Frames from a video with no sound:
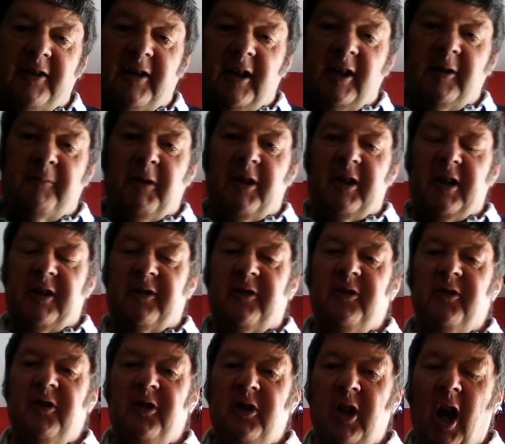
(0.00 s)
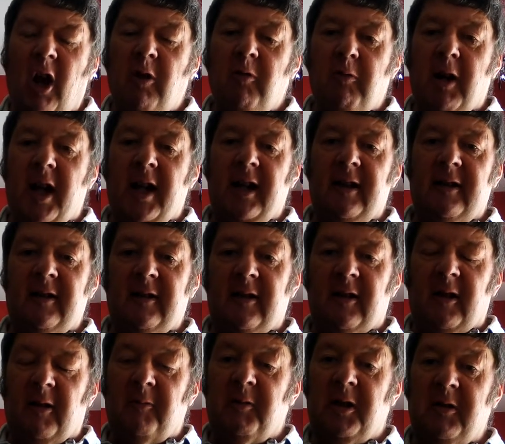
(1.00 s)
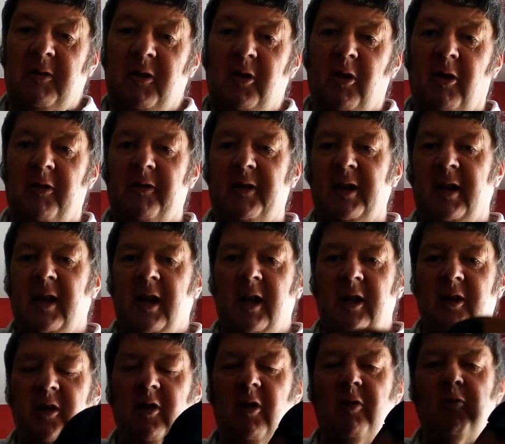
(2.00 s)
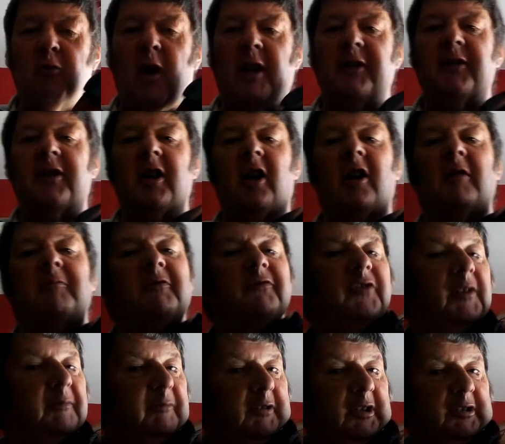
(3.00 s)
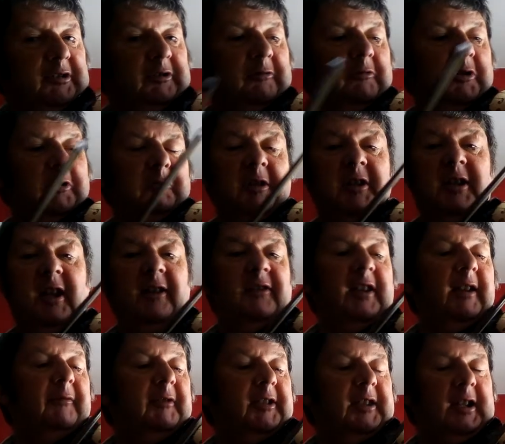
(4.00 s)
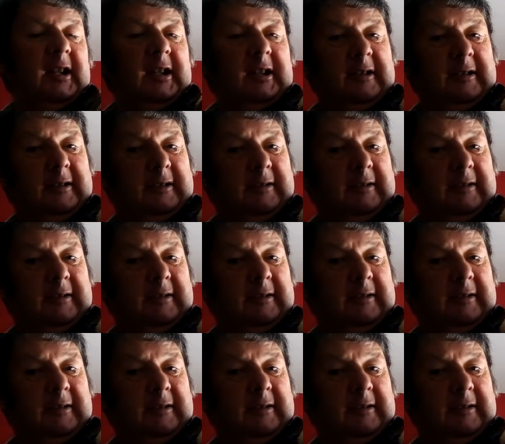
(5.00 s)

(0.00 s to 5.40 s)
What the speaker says: things. But there's nowhere. I mean, you got one type of vibrato, which we said the other day,